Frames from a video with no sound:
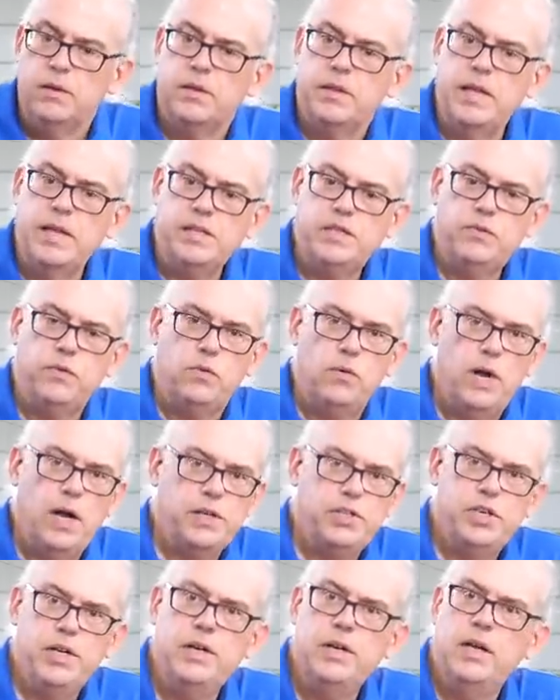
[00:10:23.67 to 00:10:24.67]
thanks for
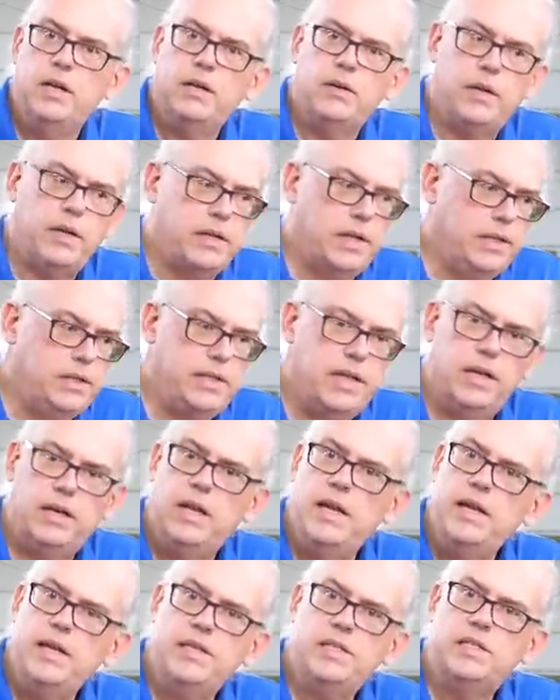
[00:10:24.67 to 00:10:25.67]
watching. Hit that
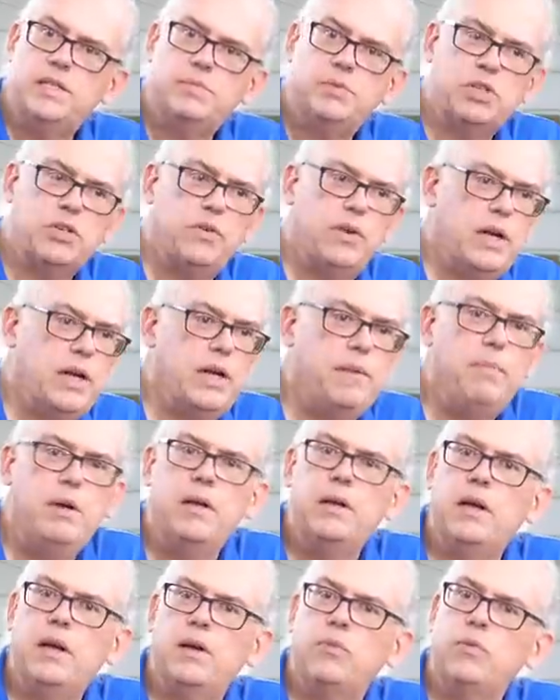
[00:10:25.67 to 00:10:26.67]
like and subscribe.
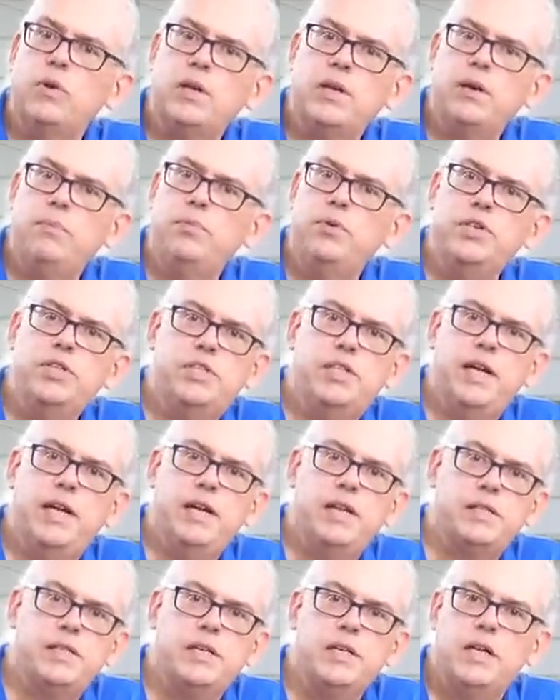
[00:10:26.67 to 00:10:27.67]
I really
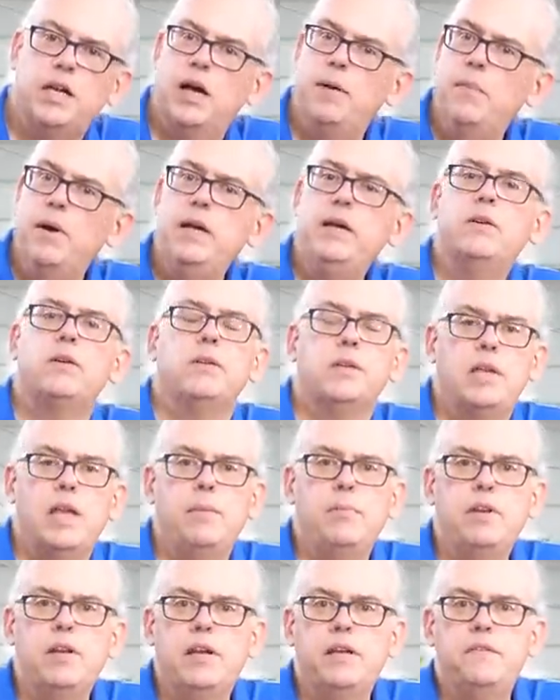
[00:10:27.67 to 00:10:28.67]
appreciate it. I'm Michael,
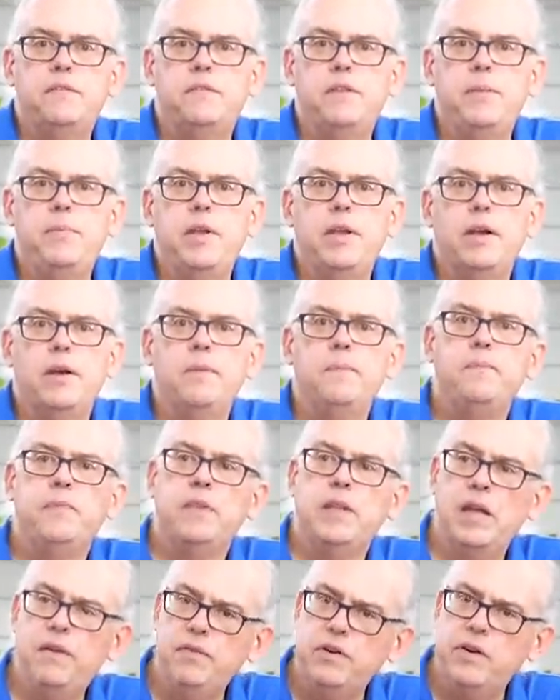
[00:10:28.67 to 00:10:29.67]
KB9VBR.
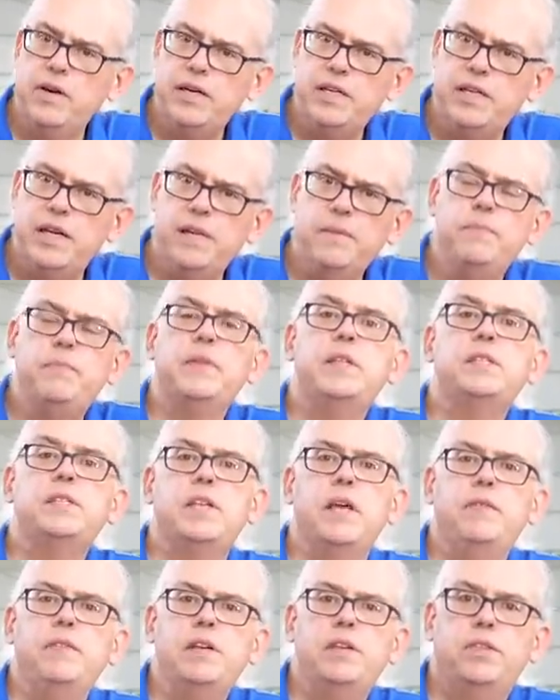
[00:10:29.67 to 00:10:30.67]
Have a great day in
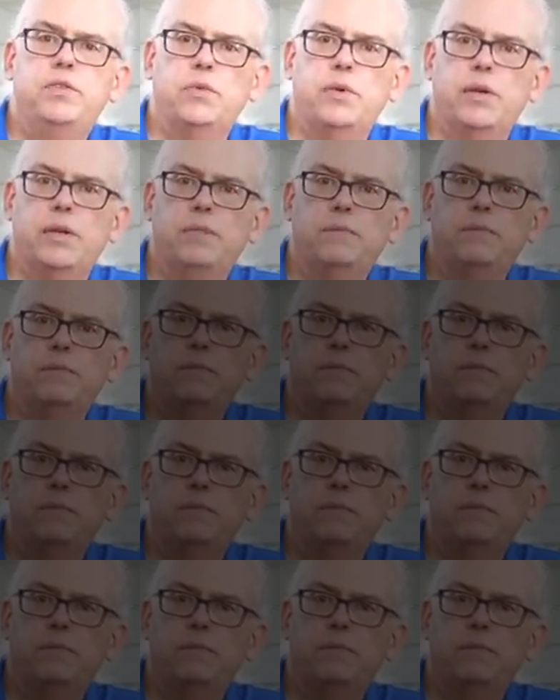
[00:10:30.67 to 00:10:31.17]
73.